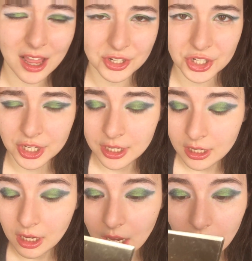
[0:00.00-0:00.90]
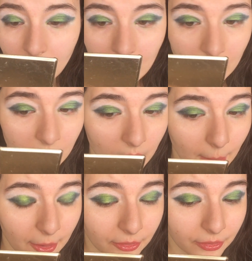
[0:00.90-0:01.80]
got
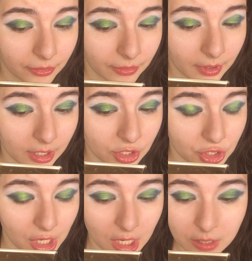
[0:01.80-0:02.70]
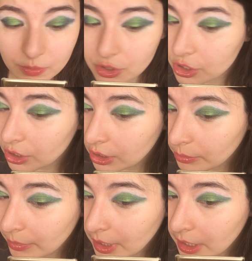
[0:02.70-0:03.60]
a shape to
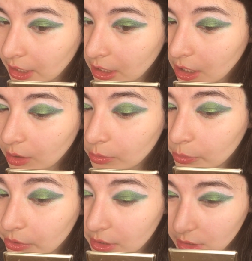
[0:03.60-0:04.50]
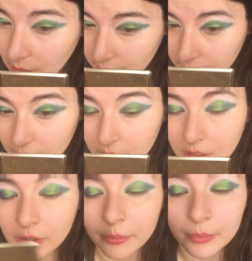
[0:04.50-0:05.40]
the makeup with like
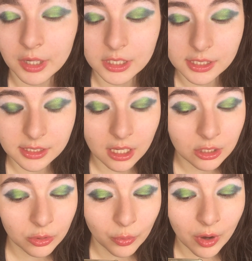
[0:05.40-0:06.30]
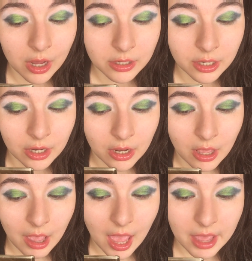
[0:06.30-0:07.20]
micellar water
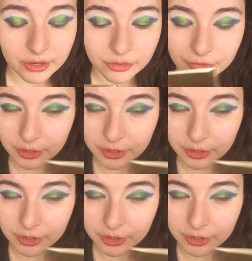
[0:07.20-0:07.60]
and